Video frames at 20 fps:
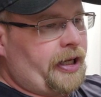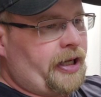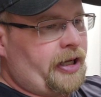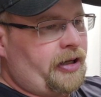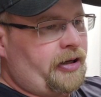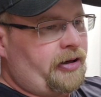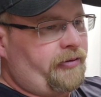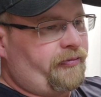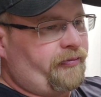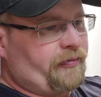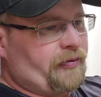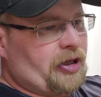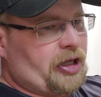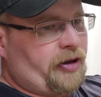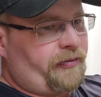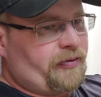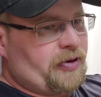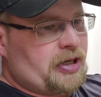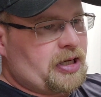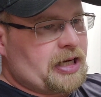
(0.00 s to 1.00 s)
and
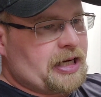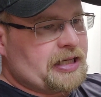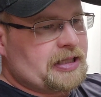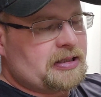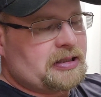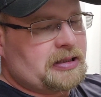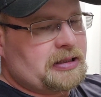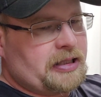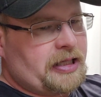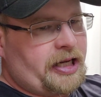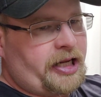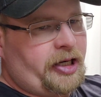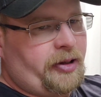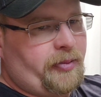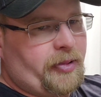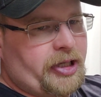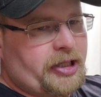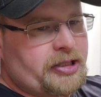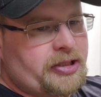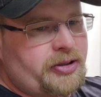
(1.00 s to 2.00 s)
if you guys
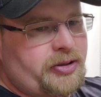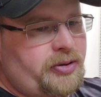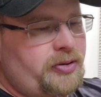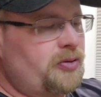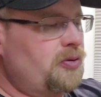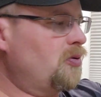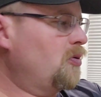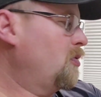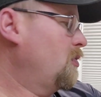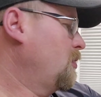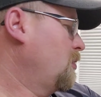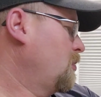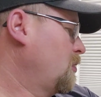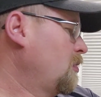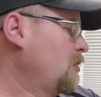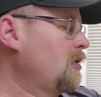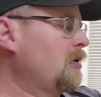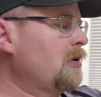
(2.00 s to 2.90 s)
need me to